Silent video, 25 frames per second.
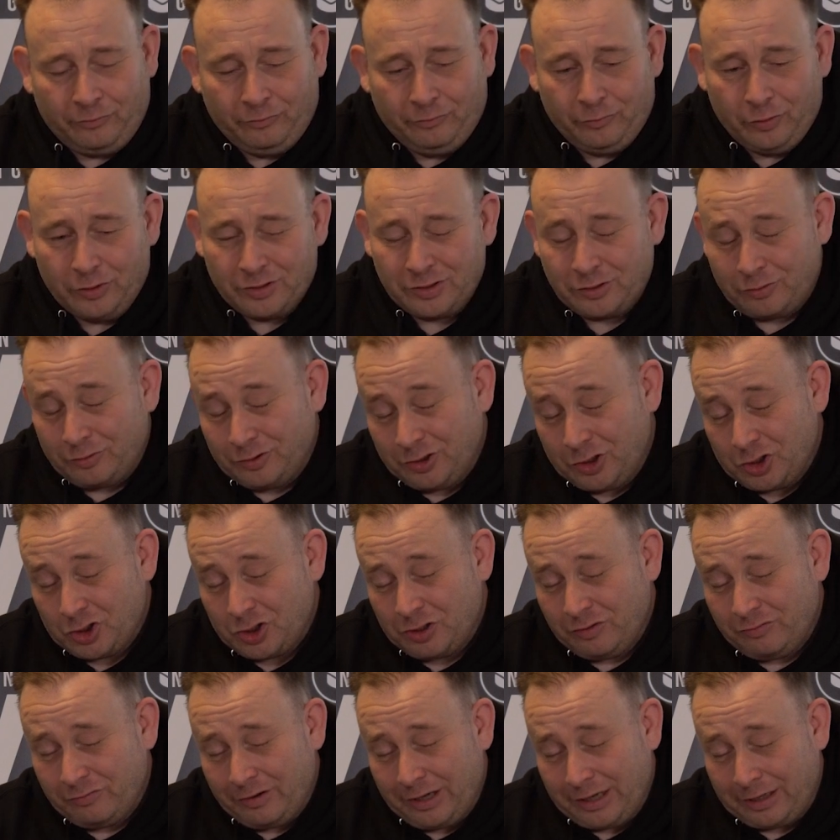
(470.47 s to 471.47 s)
worse
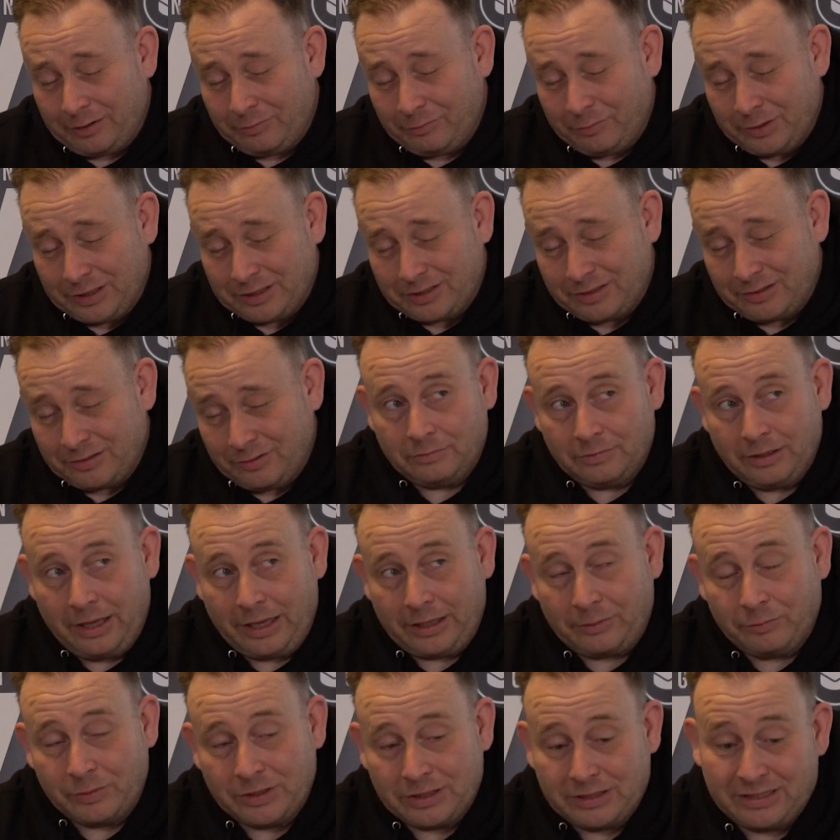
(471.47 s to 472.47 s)
condition like with
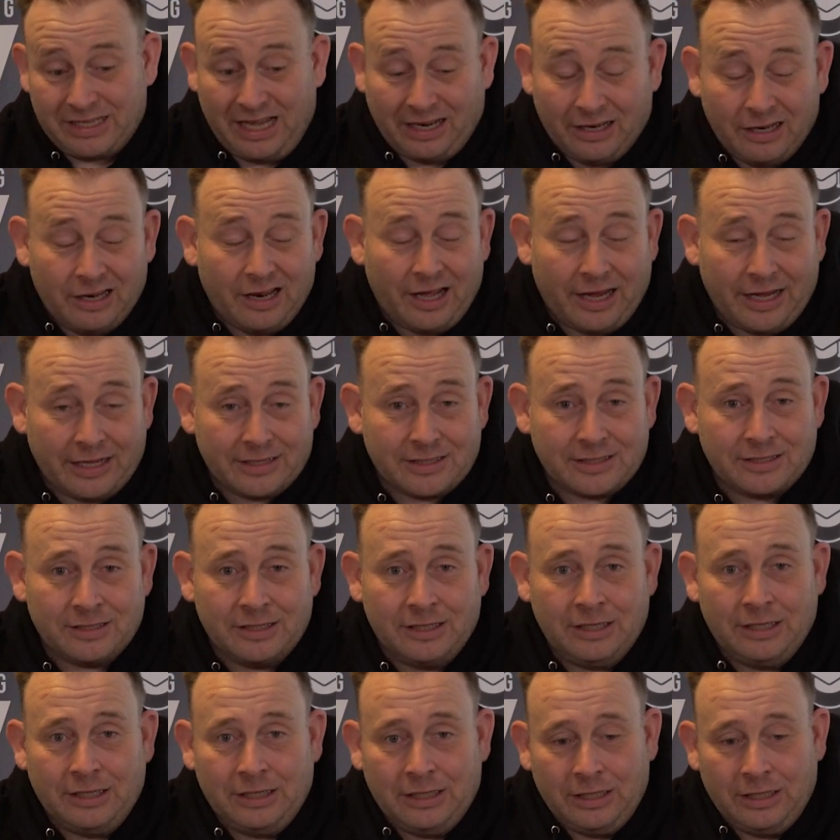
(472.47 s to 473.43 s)
like with sunlights